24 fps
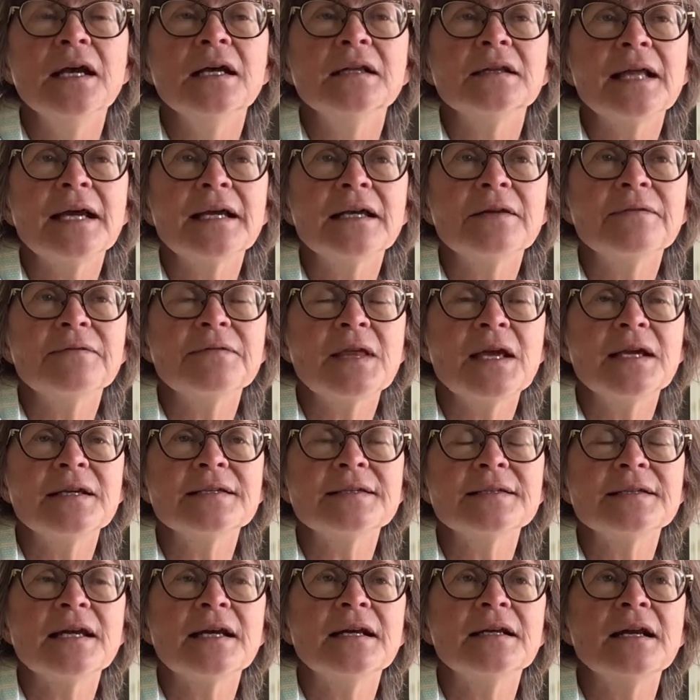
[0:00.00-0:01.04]
Like if they
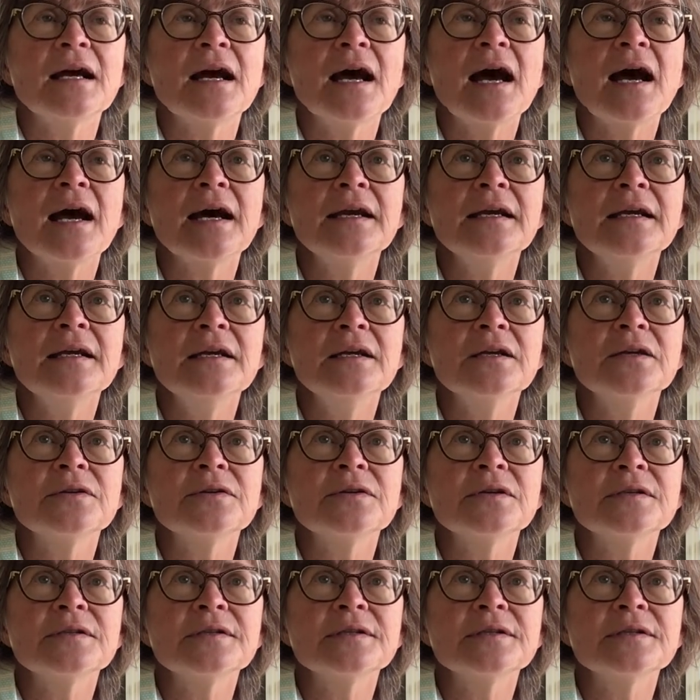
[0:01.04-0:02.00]
said, I hear the